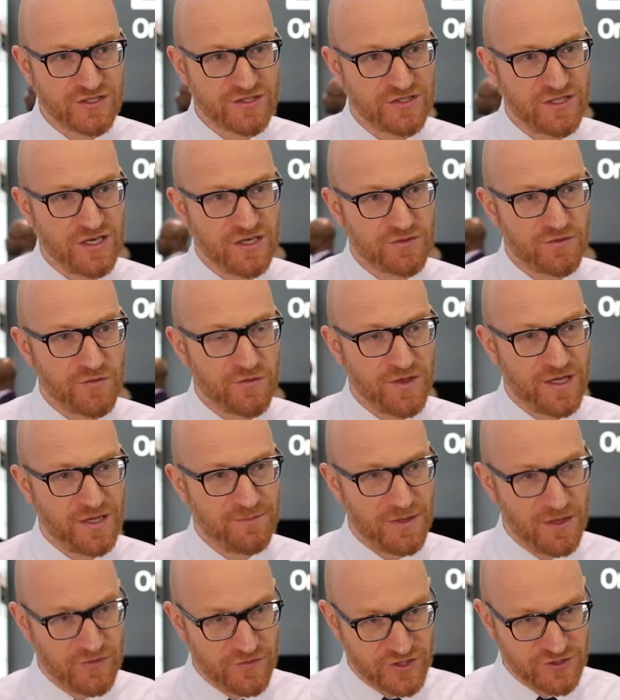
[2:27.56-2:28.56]
start to think
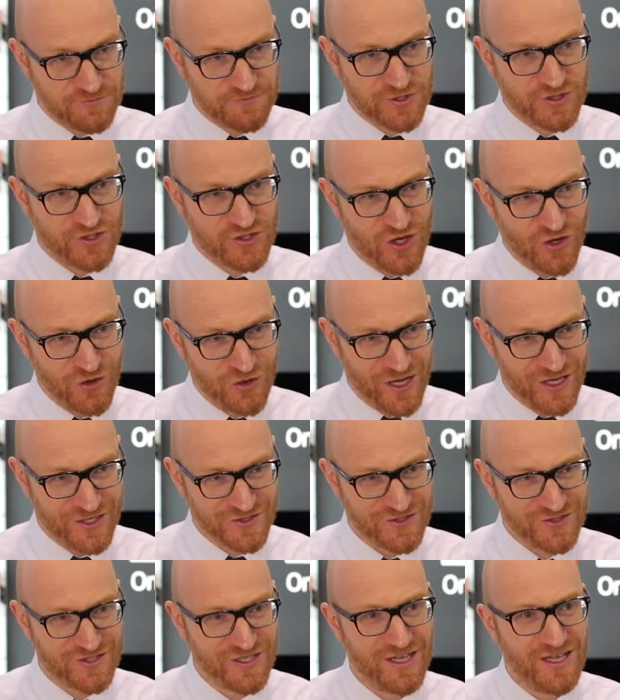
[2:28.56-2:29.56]
about these
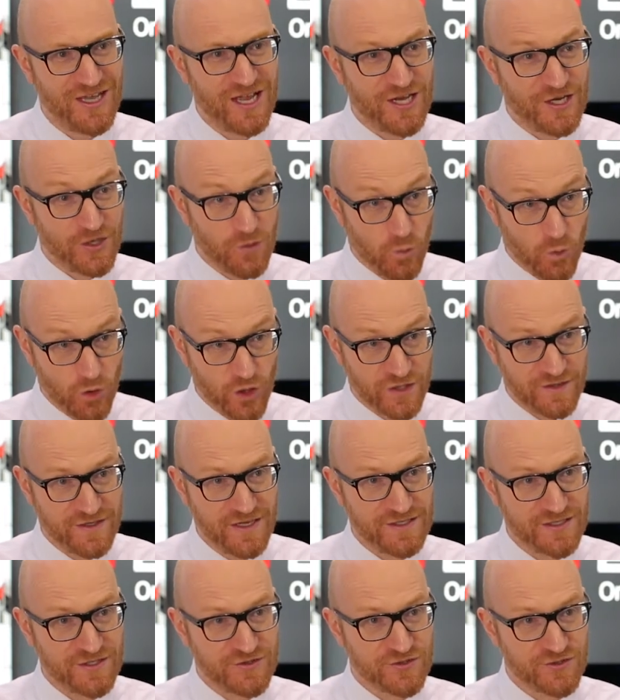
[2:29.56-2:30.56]
personas and the work
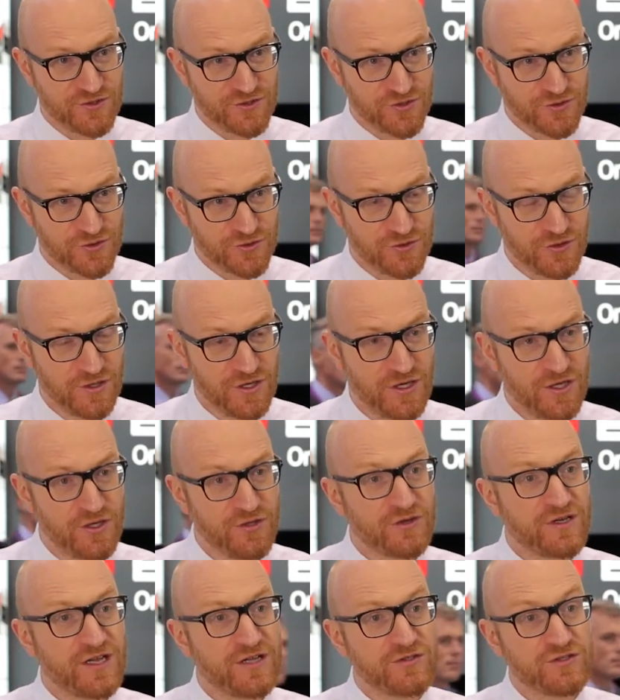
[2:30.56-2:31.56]
they need to do,
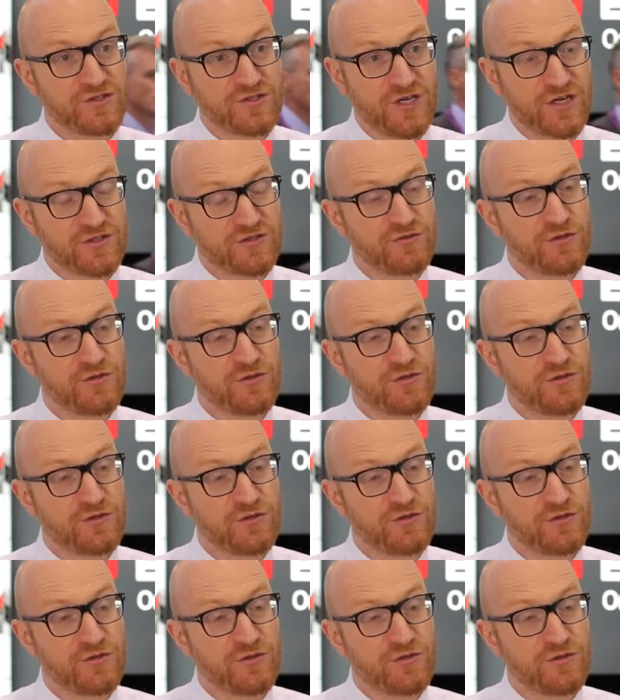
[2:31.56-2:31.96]
you can start